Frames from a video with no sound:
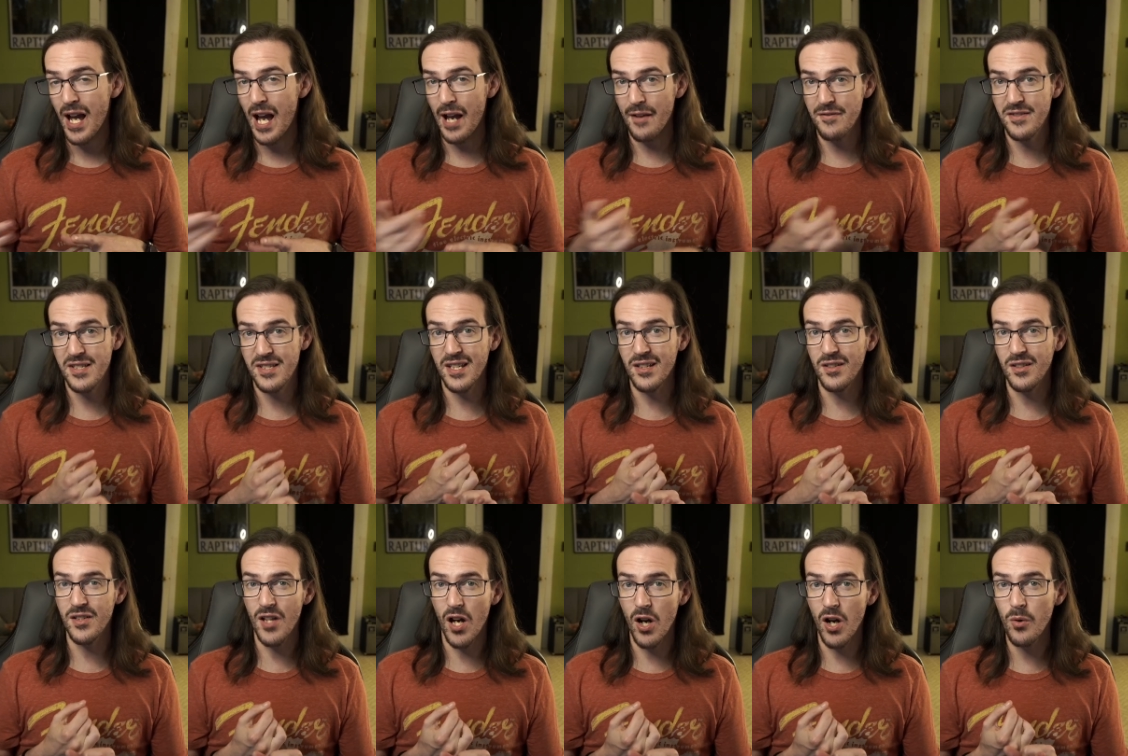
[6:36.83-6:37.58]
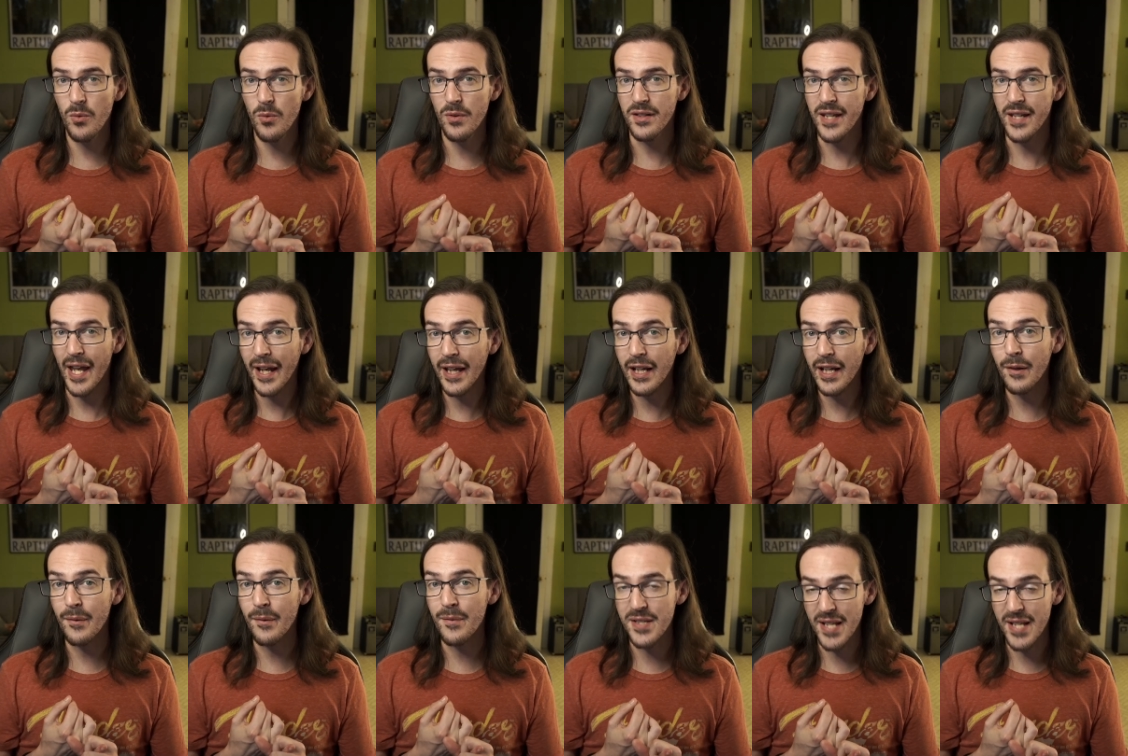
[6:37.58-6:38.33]
I've seen no
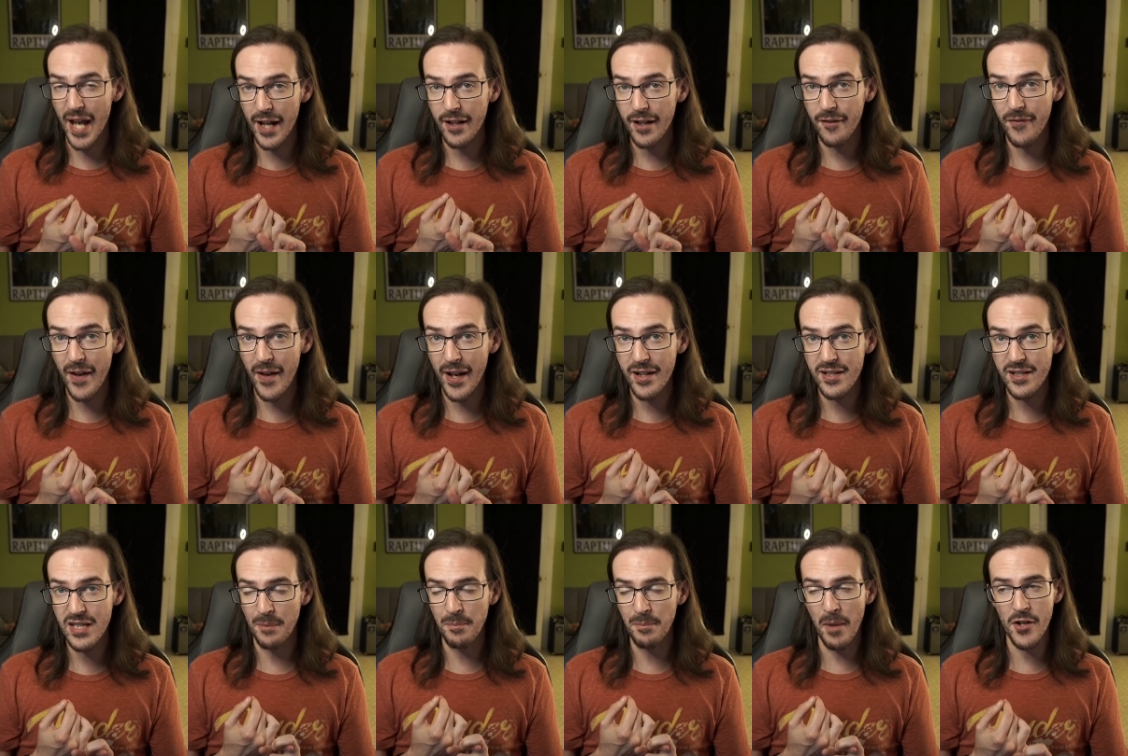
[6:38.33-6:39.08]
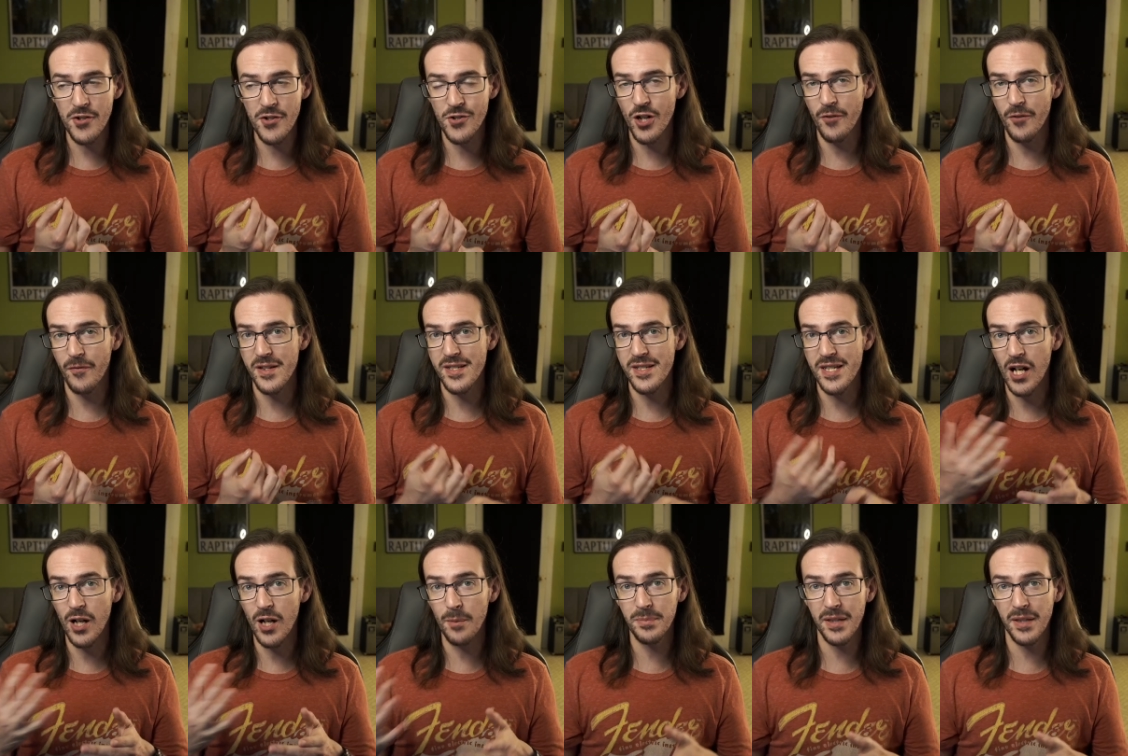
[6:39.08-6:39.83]
negative side effects. I'm not sure if
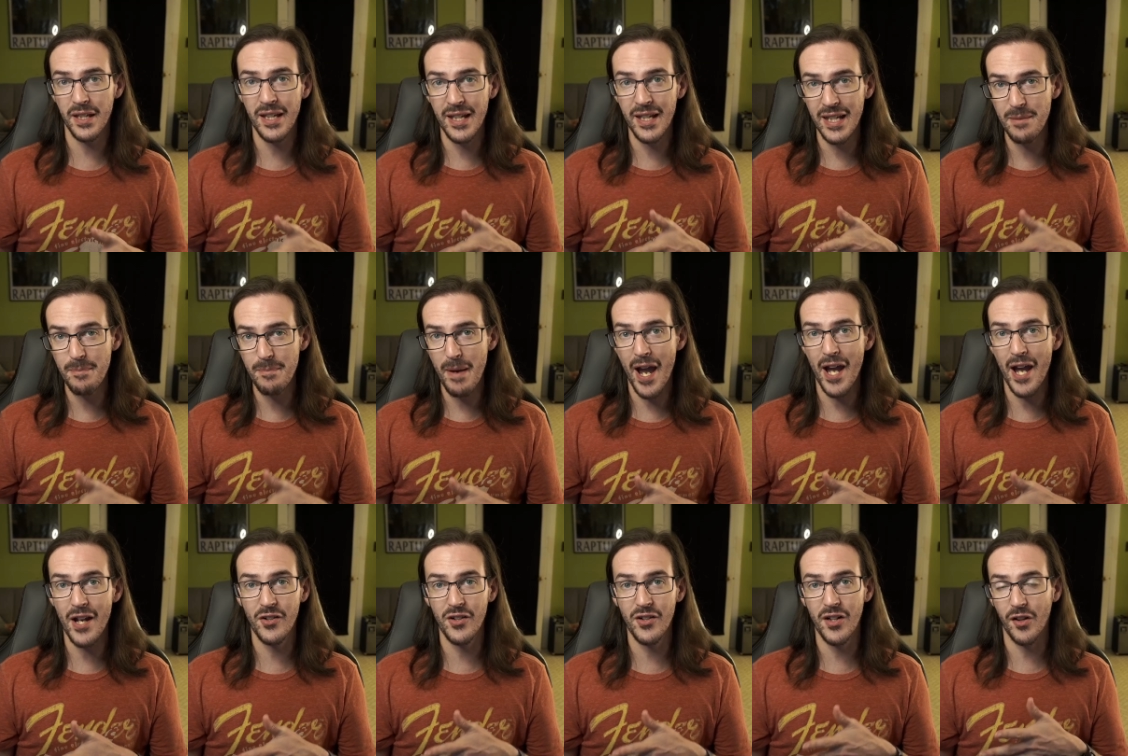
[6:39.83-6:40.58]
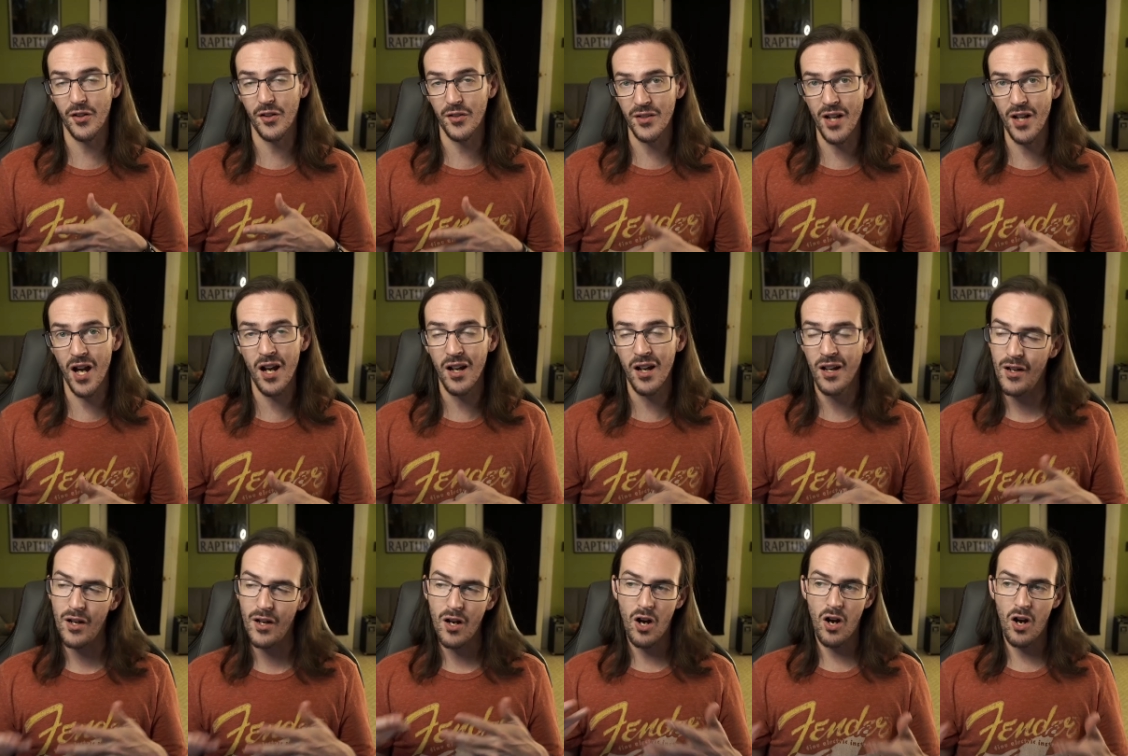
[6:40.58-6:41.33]
it's helped any battery or not.